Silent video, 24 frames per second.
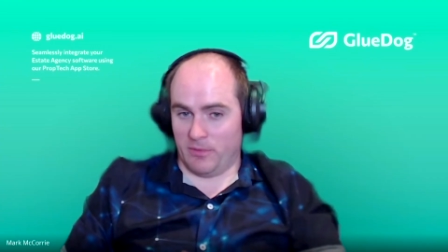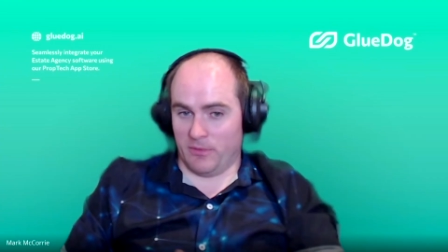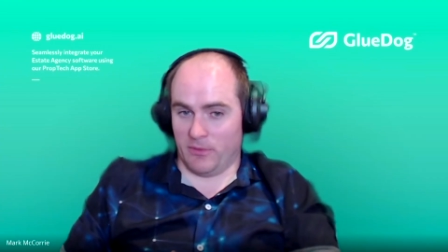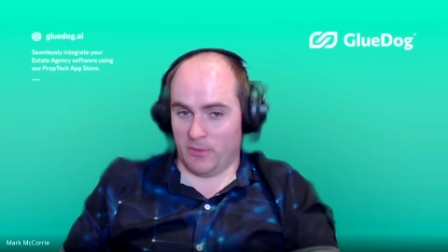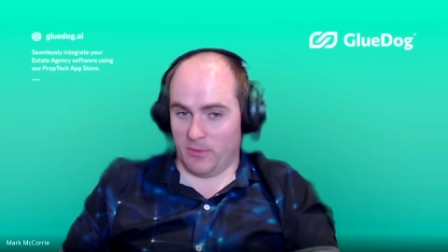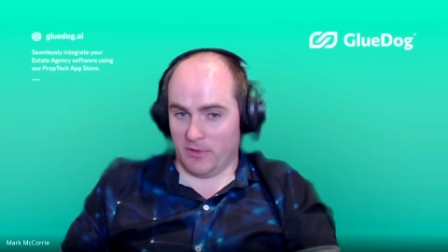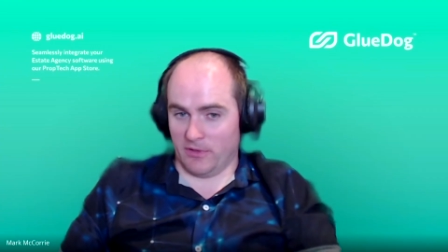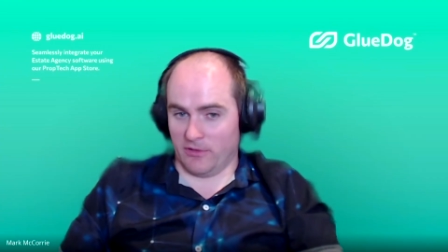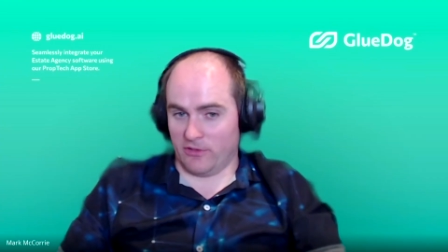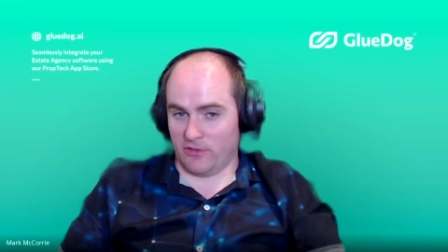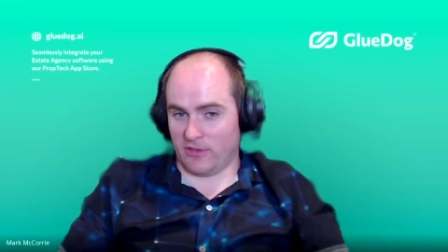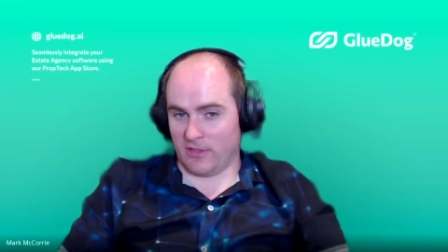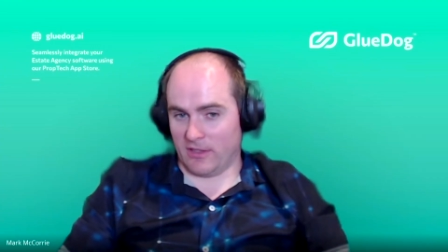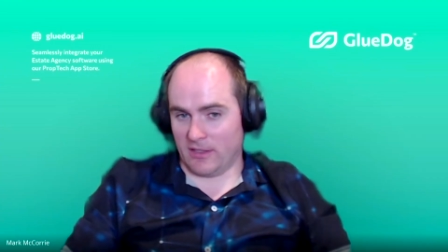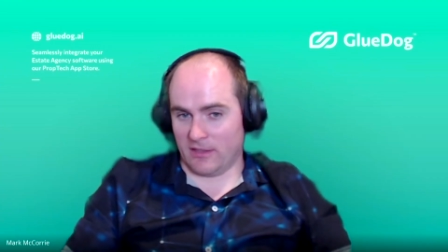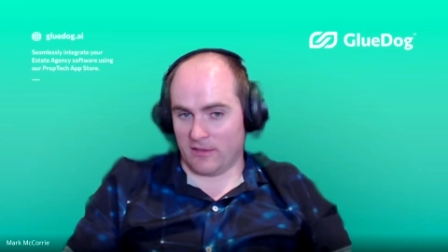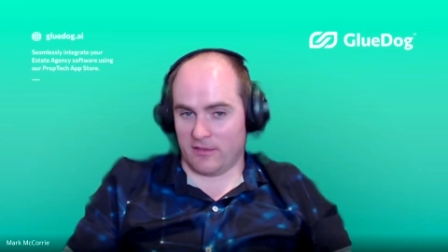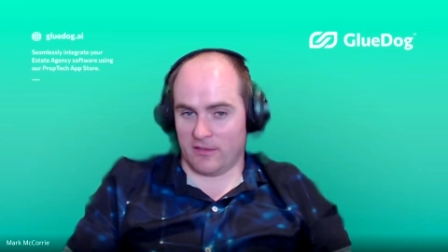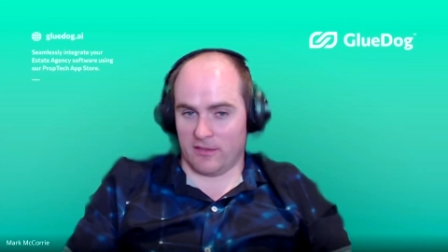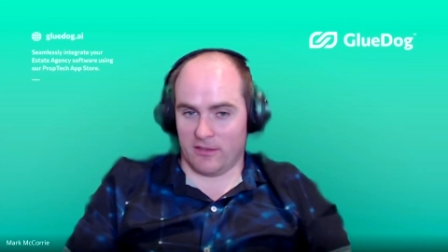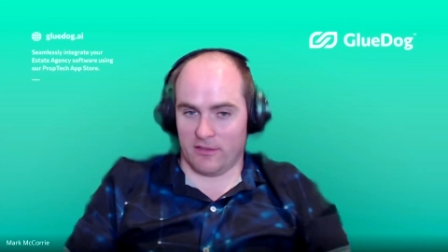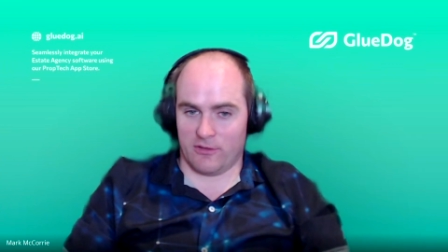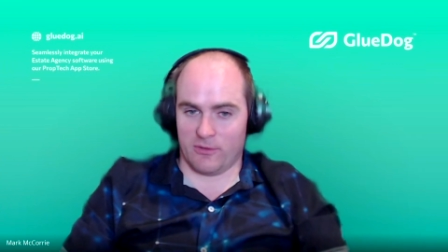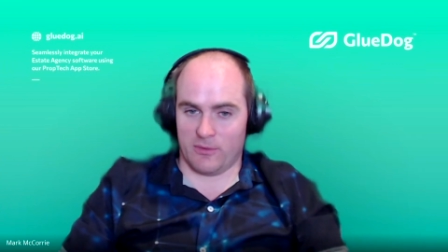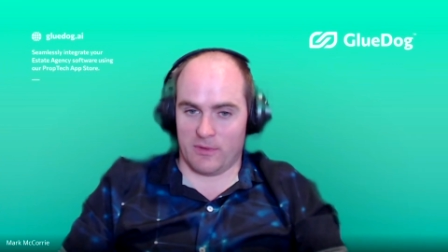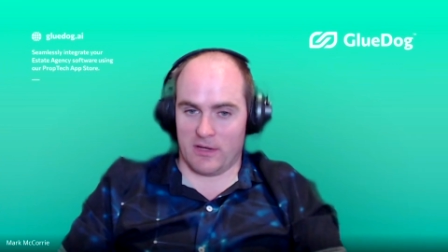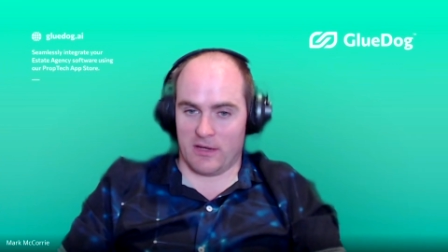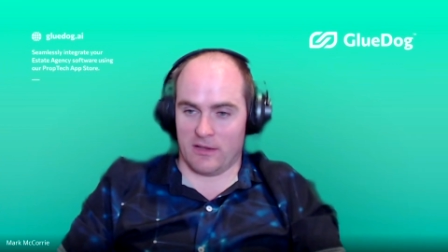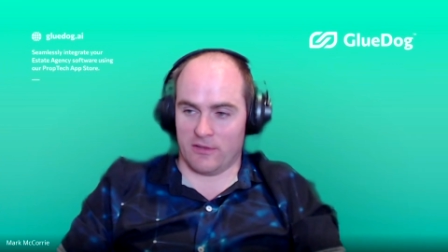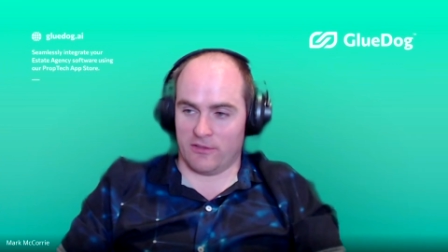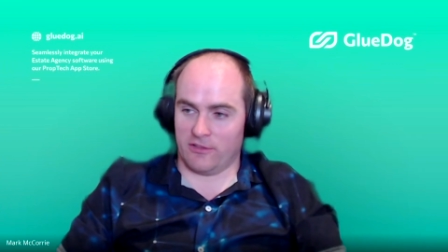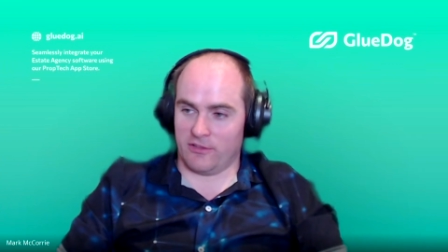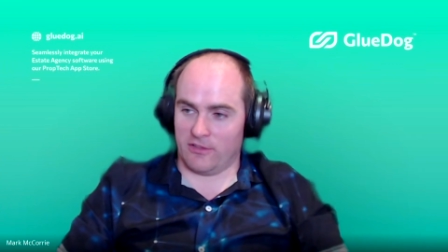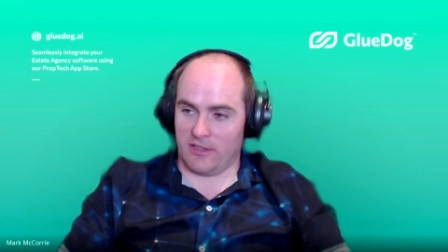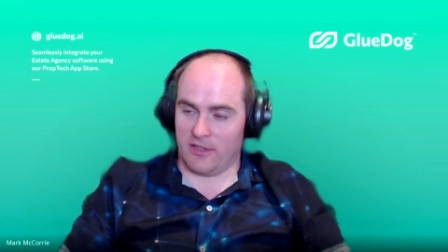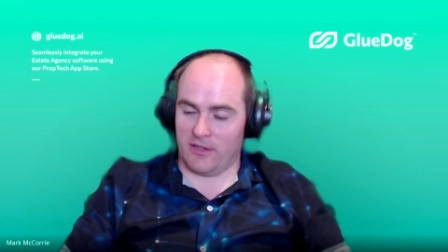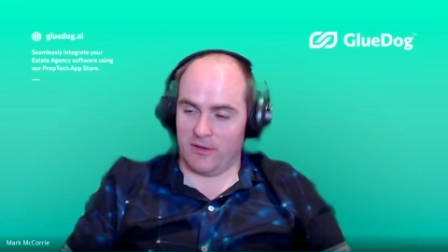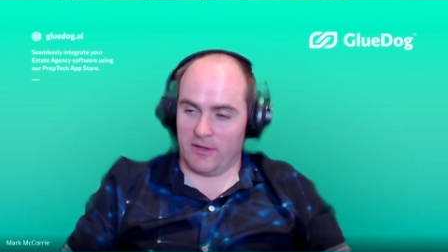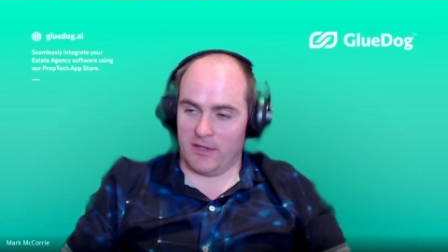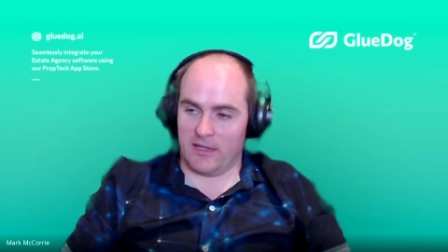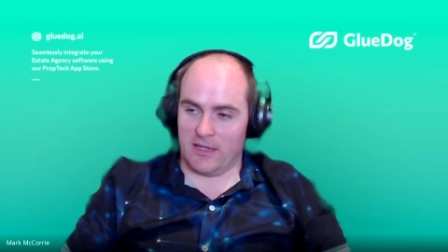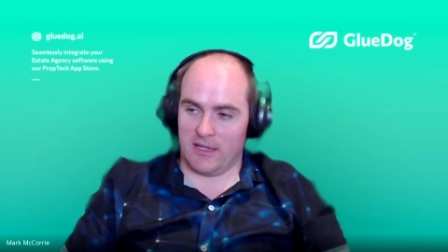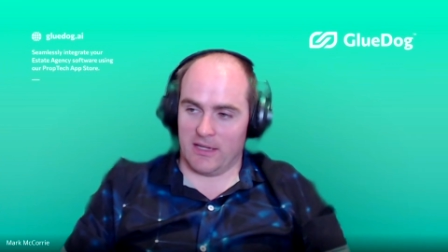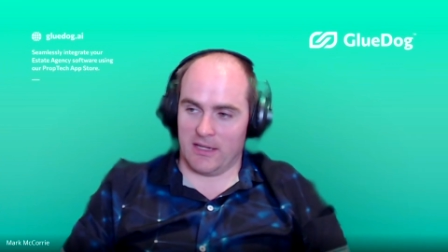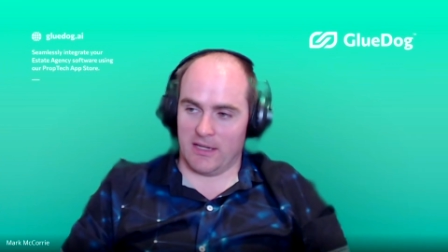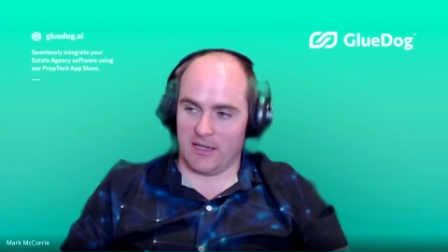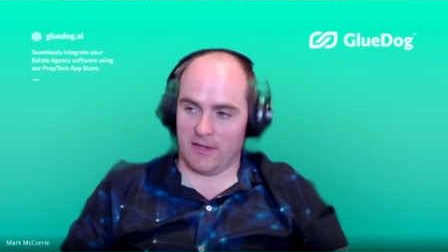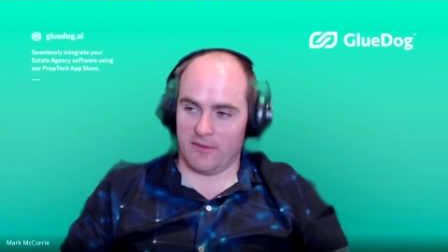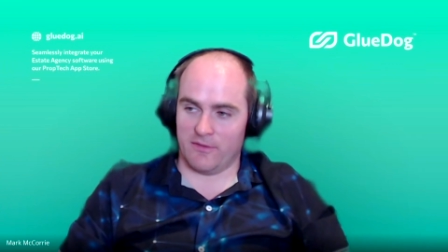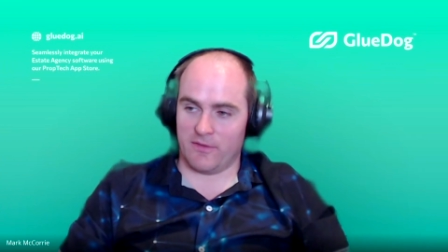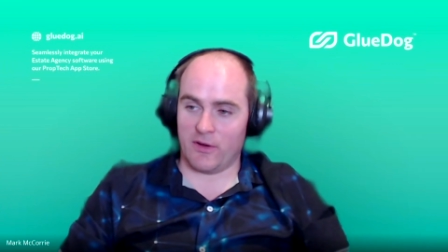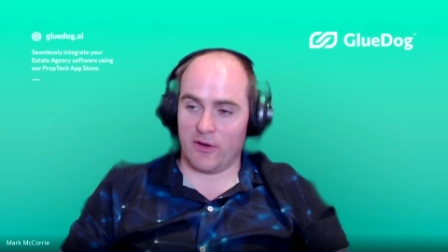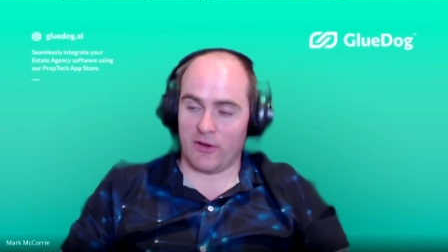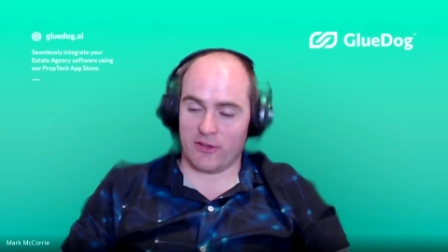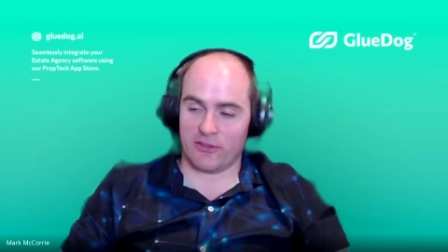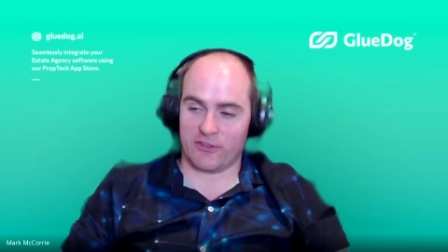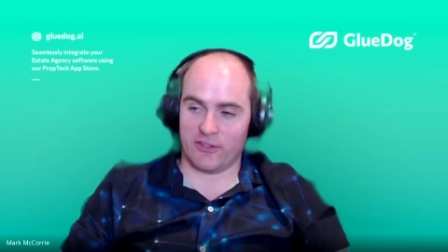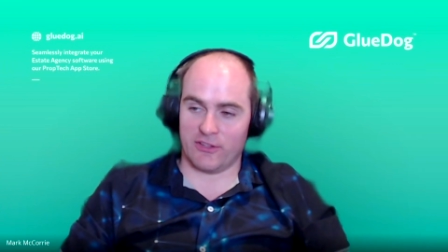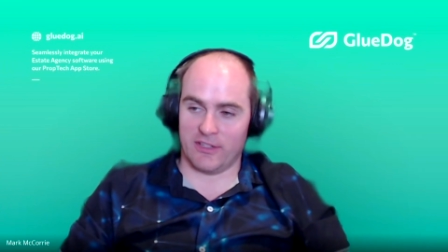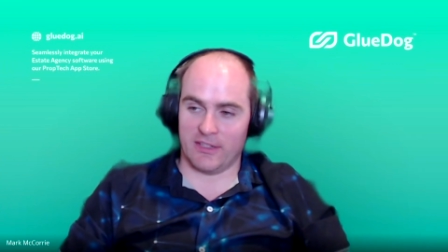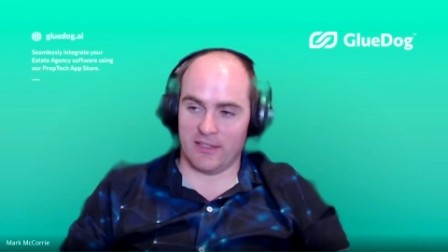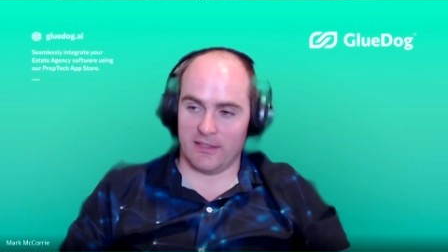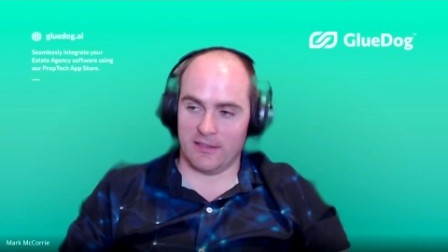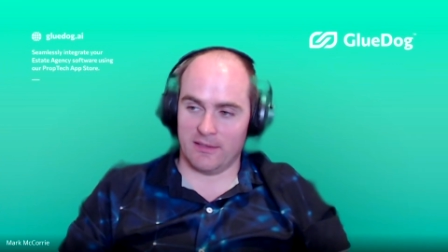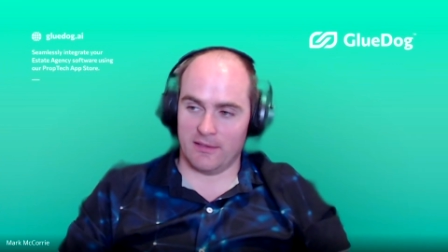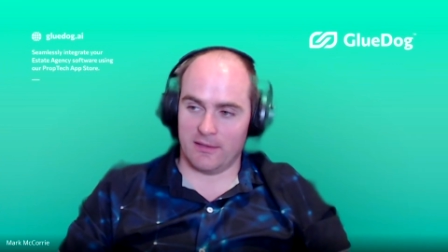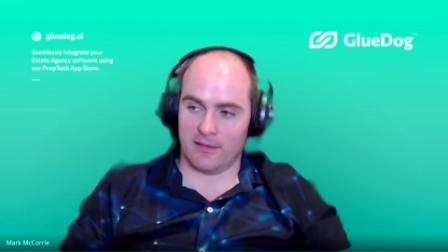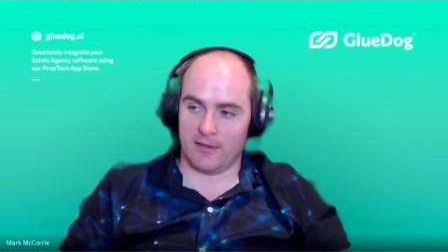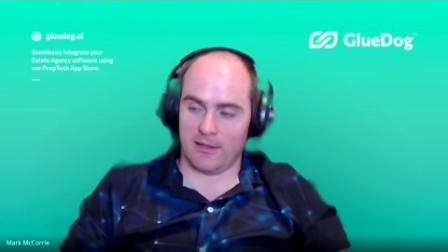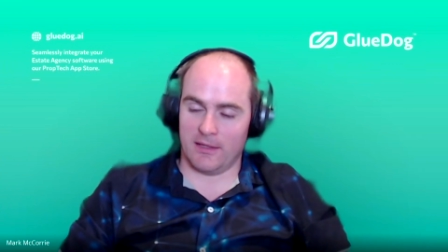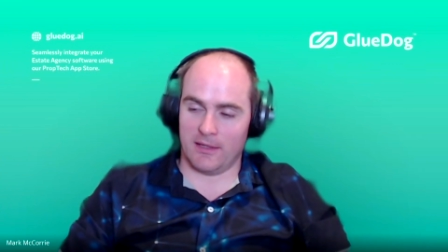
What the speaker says: of the ones connecting onto us. So very exciting.